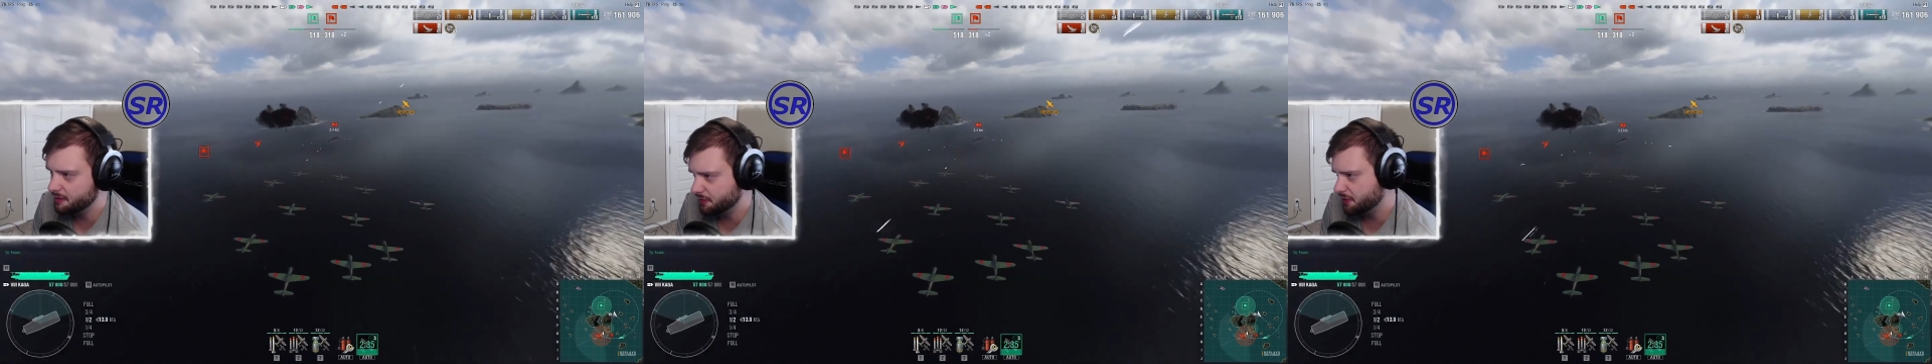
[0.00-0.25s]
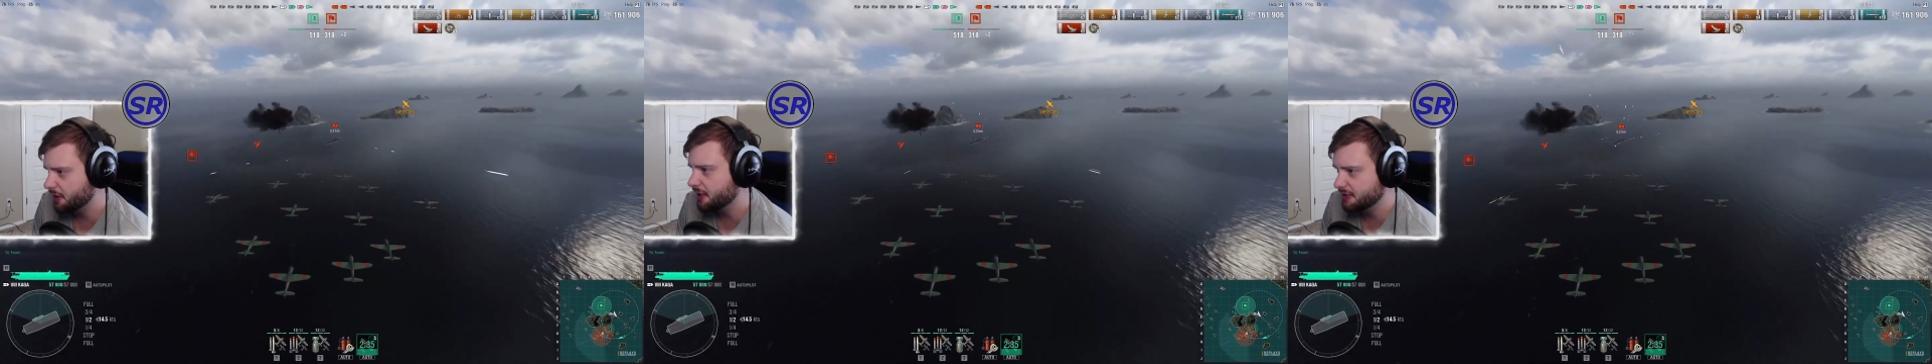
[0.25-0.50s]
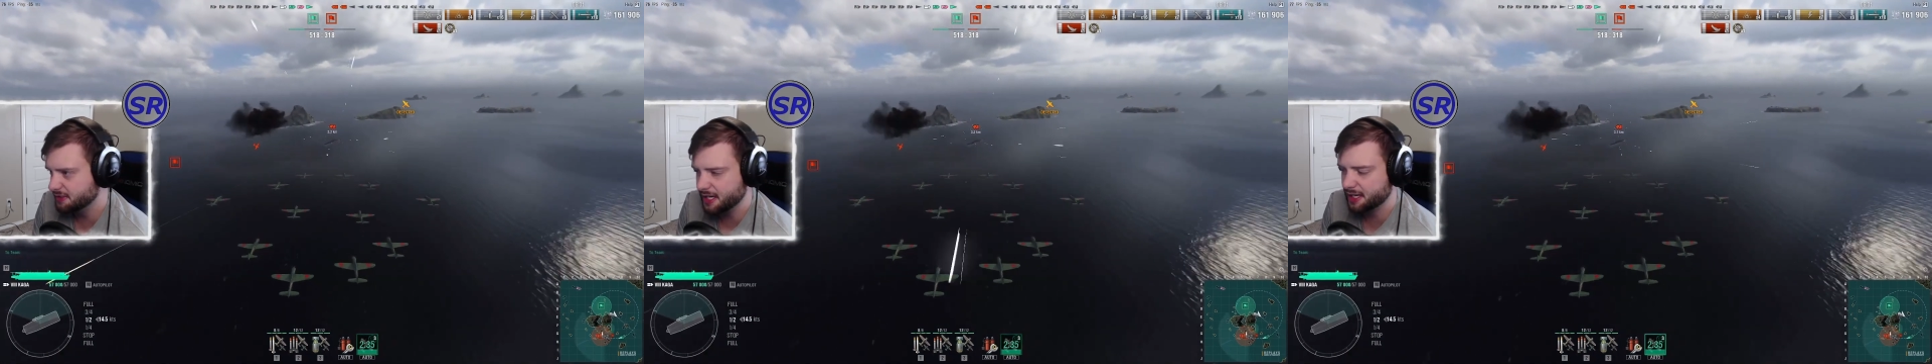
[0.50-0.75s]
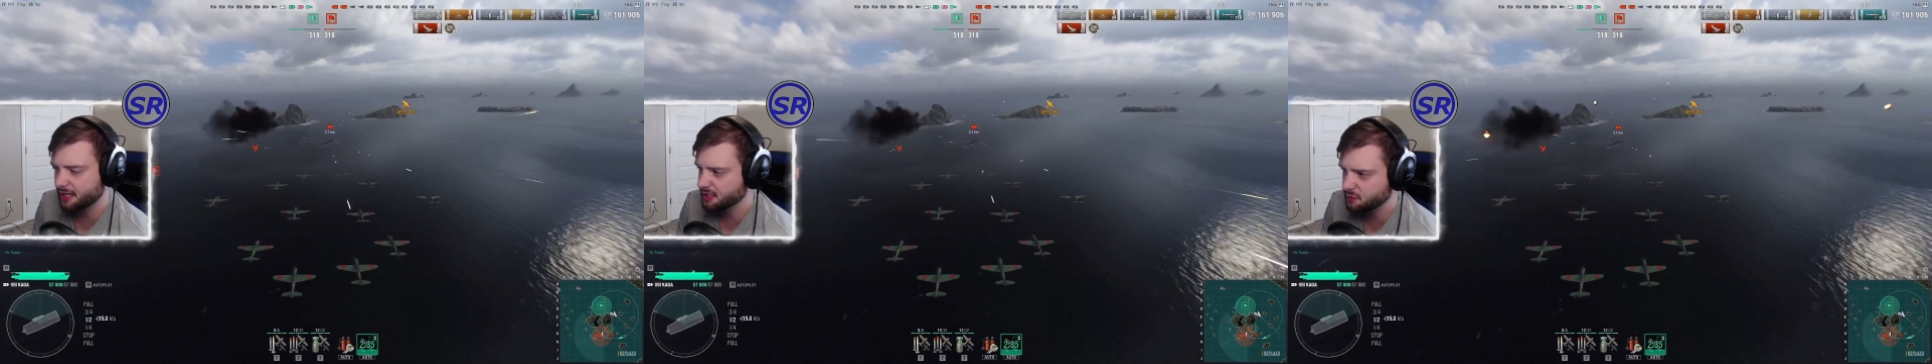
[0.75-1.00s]
30
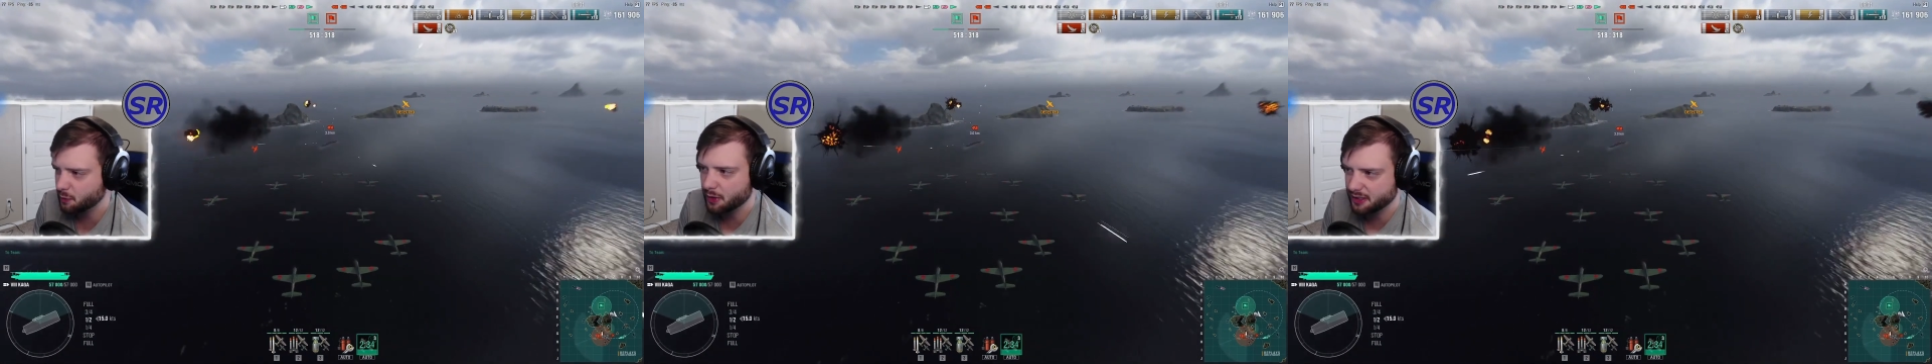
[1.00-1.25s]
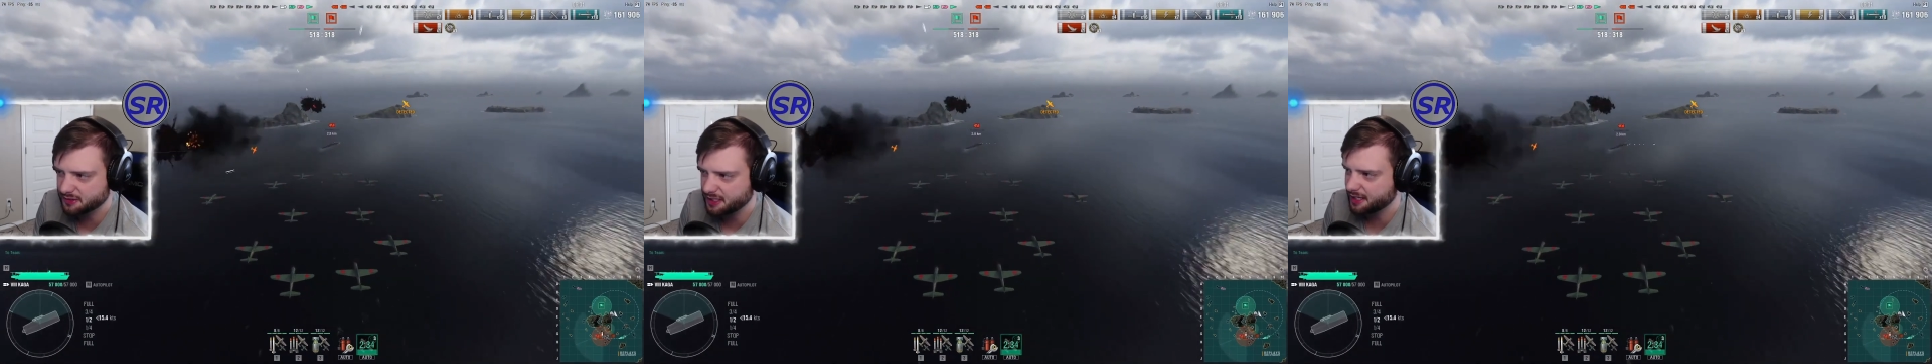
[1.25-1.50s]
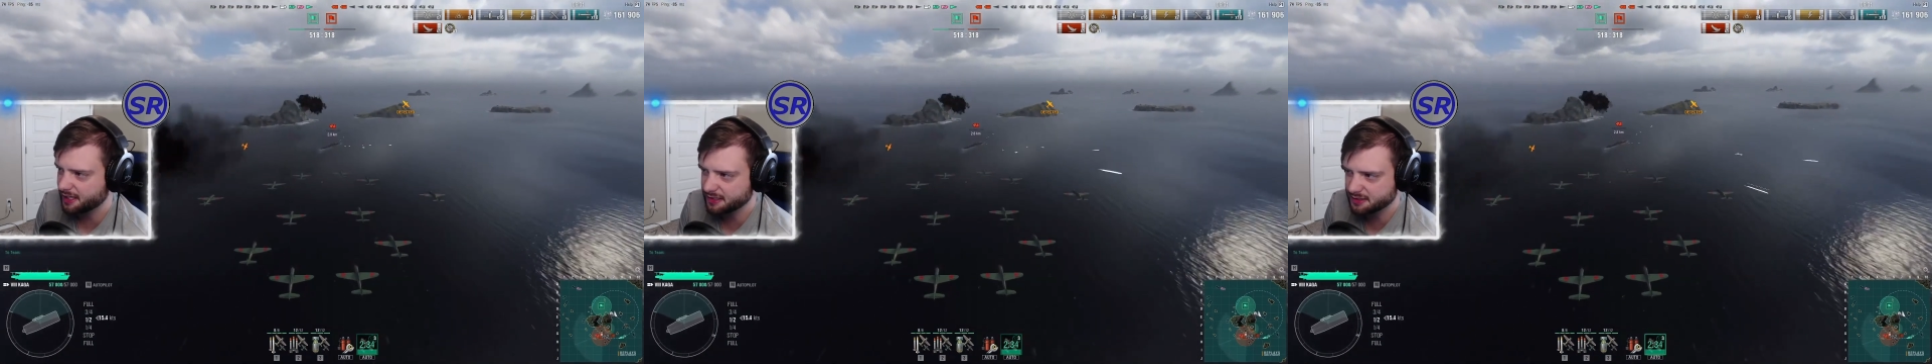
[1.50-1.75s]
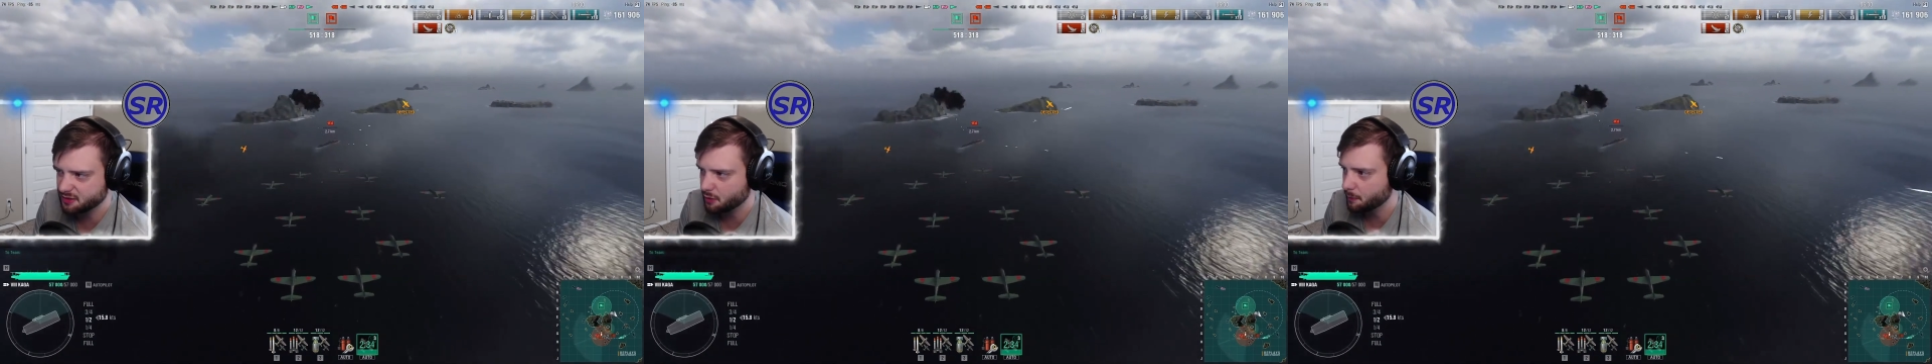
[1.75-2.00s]
seconds, 40
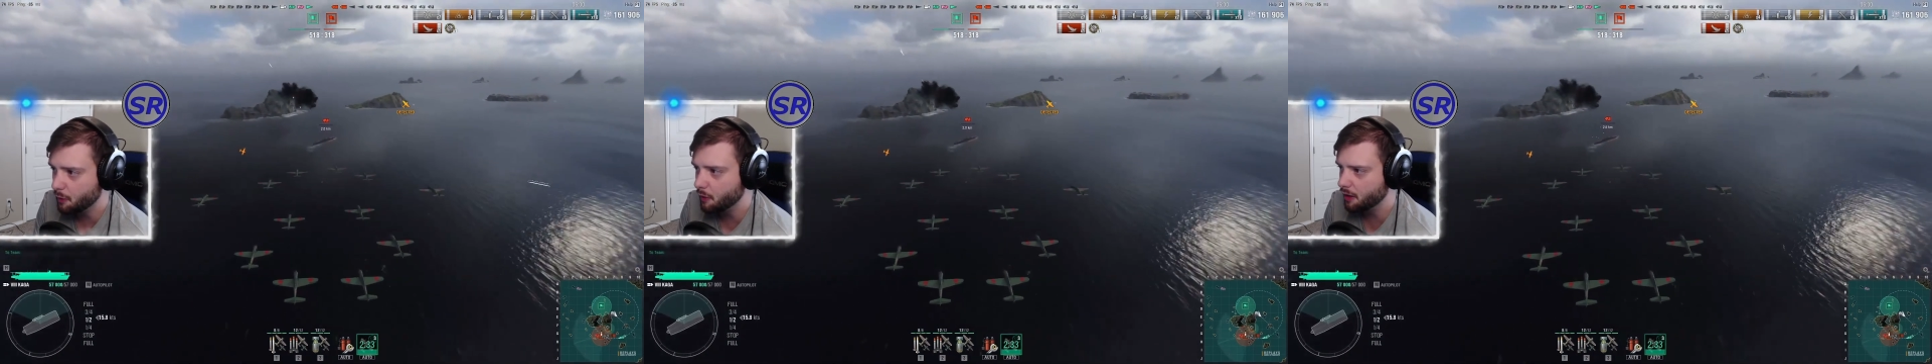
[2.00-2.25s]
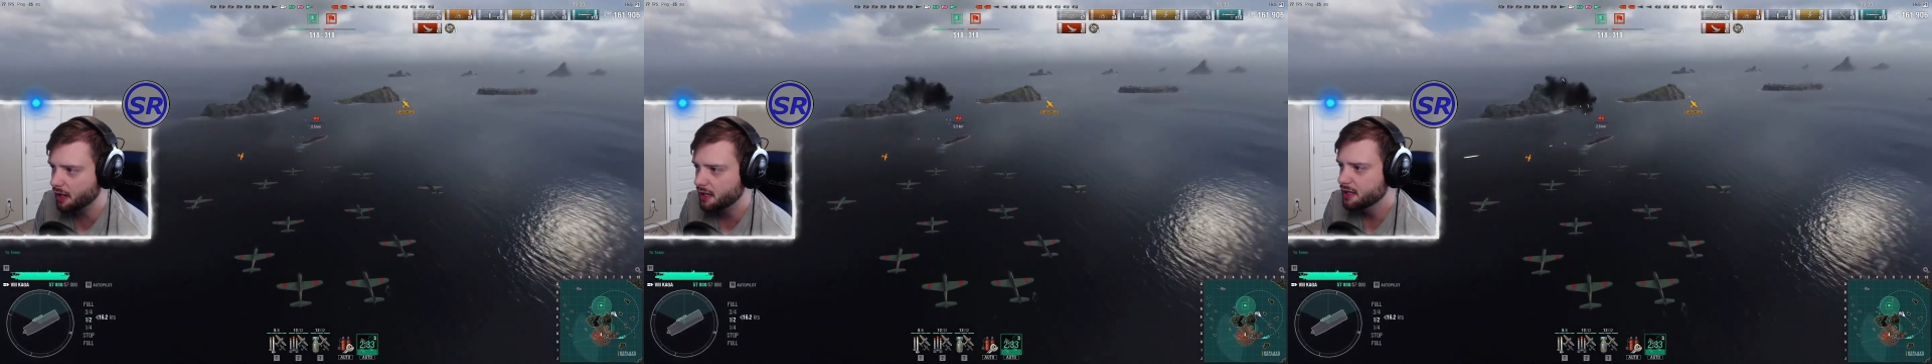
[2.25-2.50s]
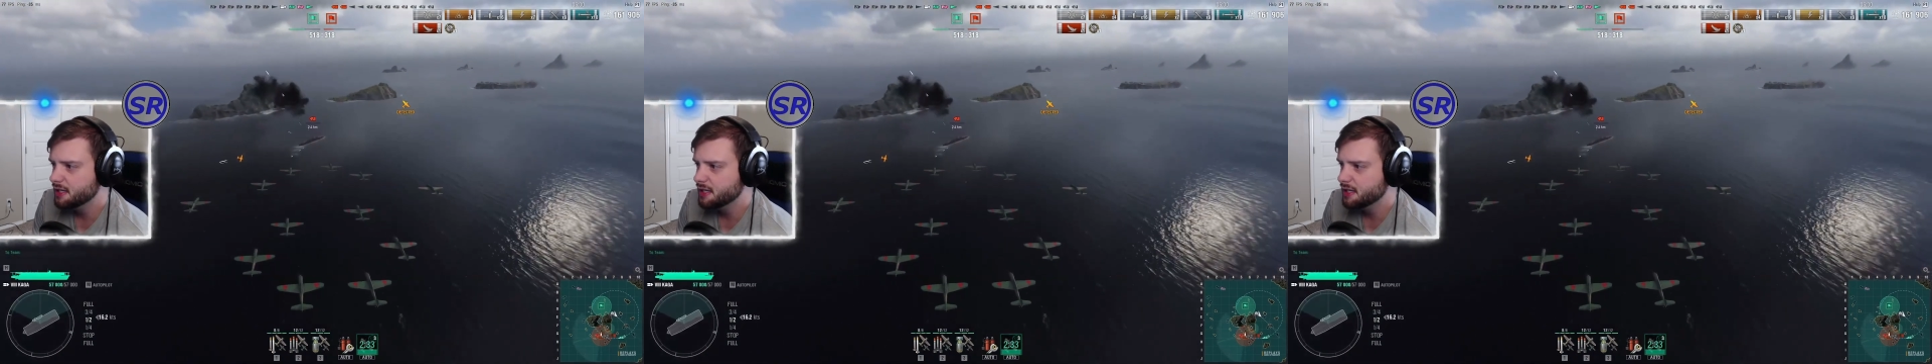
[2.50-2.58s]
seconds or more